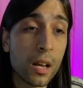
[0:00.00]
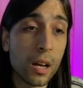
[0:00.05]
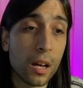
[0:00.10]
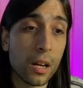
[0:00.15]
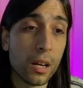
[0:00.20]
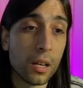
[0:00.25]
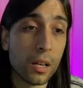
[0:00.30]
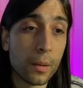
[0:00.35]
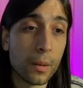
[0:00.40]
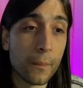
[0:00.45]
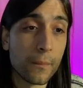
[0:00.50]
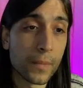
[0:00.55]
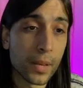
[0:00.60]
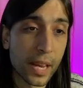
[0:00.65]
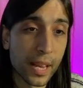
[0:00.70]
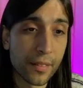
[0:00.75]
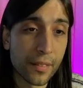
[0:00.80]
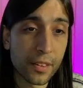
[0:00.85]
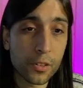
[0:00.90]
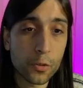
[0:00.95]
And
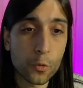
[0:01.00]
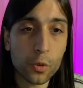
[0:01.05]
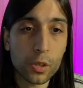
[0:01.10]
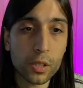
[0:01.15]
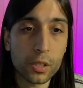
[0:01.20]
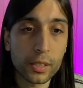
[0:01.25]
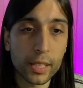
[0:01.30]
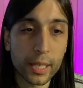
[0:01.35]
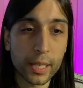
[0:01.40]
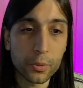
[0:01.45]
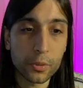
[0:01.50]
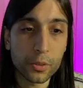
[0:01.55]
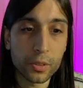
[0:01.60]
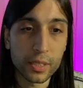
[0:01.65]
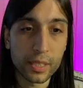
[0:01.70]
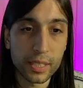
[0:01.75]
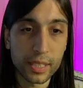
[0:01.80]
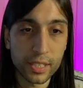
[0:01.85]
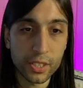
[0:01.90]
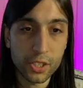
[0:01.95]
then you want to label
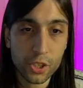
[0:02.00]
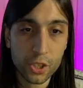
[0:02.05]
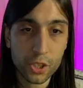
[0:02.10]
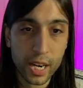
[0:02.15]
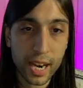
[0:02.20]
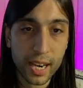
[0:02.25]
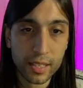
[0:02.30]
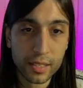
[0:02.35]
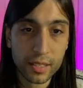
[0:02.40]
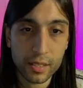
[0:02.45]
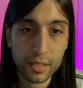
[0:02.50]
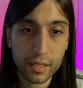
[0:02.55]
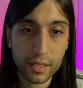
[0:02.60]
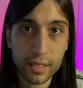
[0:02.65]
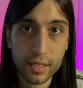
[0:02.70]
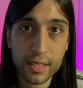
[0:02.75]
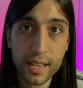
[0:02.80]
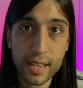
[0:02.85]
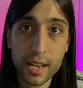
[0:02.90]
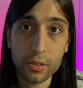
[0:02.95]
these tracks because this
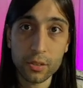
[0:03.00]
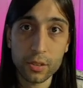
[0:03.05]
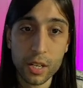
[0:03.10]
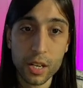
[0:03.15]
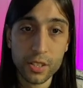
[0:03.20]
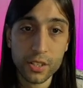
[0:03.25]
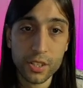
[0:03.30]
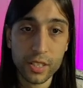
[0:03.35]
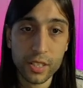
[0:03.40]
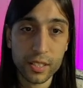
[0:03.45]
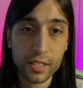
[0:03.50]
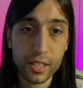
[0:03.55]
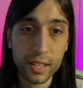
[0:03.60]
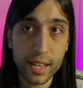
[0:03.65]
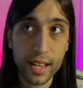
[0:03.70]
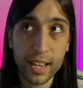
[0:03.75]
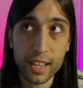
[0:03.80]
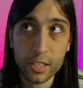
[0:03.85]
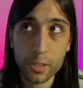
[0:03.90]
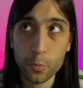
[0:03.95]
is how Logic is going
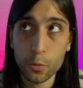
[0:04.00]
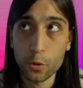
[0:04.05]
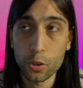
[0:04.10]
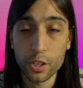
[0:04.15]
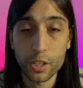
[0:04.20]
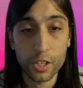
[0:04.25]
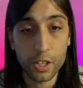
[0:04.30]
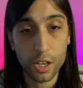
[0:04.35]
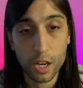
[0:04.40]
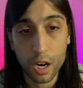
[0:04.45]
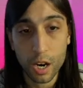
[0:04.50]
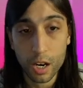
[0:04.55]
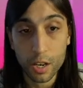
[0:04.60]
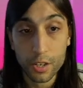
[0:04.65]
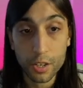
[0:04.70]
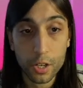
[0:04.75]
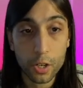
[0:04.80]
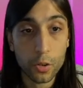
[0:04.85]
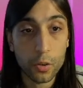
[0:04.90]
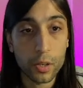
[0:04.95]
to export your
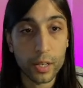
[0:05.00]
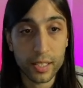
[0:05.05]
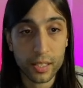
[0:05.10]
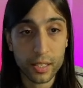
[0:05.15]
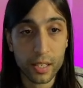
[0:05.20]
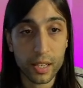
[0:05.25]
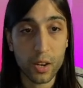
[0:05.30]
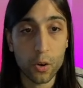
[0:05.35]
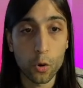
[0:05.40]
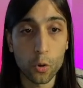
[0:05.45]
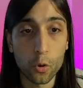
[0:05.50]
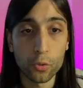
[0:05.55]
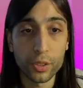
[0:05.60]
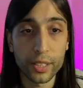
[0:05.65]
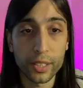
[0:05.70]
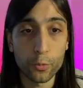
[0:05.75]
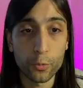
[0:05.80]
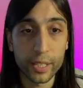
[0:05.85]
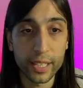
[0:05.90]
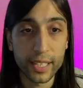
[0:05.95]
audio. It's going to
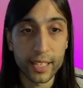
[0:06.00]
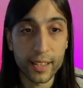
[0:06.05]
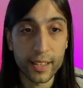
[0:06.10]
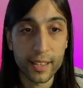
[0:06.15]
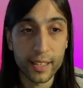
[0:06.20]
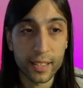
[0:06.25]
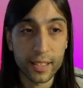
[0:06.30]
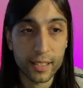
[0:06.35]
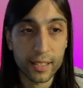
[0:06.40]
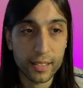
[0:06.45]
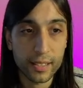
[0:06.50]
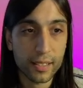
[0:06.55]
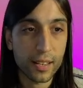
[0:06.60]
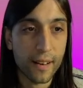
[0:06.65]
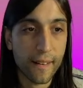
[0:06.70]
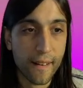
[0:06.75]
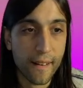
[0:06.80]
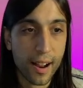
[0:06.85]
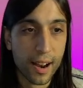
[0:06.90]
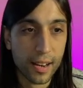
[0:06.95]
only read this,
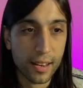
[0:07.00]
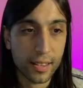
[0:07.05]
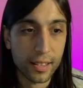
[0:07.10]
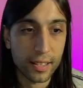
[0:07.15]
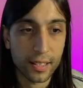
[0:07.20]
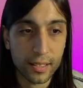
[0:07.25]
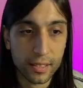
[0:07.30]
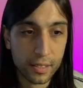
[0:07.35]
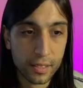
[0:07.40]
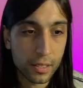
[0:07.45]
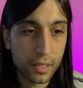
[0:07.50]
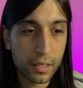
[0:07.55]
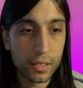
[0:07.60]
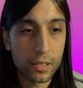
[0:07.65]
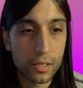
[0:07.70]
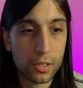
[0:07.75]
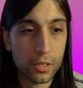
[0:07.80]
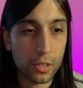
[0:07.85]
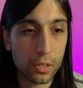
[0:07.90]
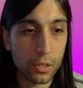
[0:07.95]
not this.
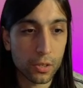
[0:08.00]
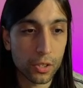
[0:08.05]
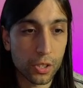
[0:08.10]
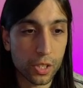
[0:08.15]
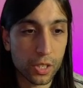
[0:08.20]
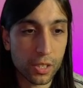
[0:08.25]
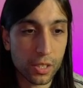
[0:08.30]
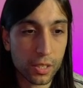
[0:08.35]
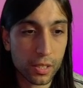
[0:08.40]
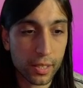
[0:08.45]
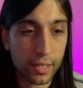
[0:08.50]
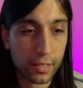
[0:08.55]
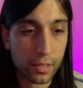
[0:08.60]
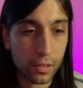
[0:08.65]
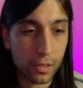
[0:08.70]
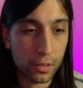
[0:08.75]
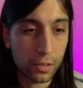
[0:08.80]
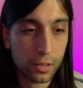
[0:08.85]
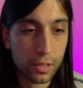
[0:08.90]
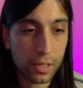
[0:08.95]
So you could select
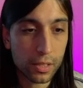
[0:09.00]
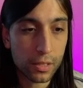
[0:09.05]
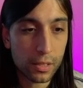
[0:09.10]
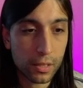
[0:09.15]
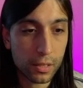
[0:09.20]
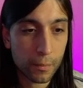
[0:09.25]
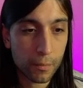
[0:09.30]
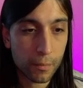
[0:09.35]
all these.